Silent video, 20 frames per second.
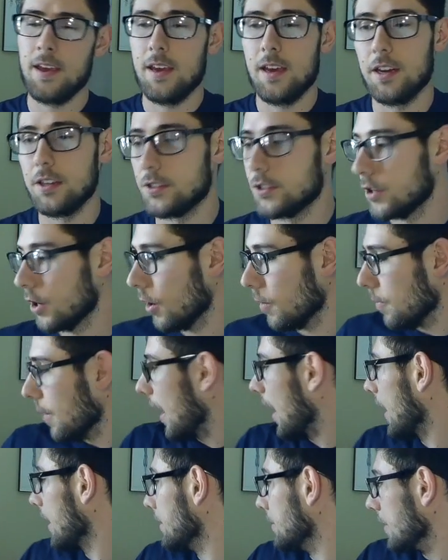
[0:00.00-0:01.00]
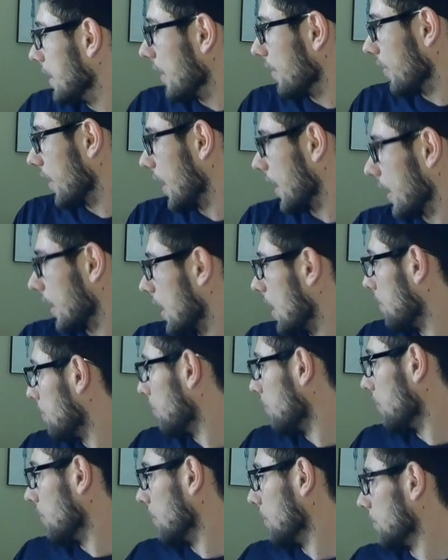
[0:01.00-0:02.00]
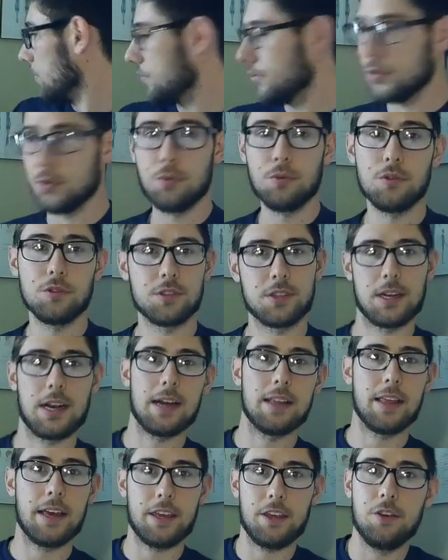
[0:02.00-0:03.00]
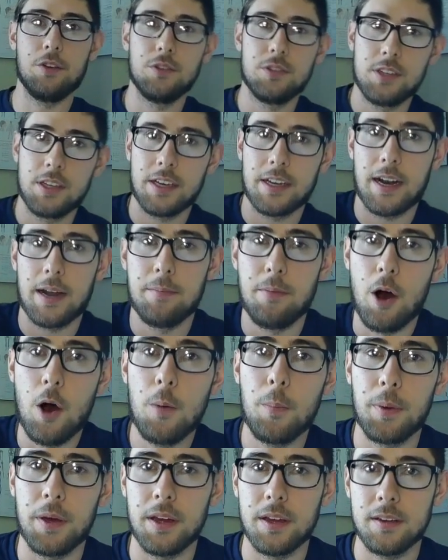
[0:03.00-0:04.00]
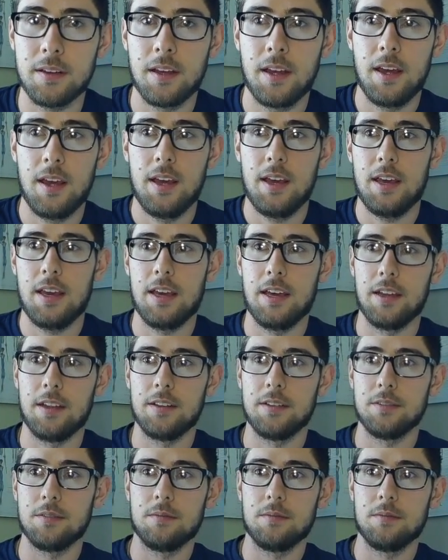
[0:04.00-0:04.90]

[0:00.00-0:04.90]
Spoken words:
And so behind me I've got a couple tools that I like using, and I'm hoping in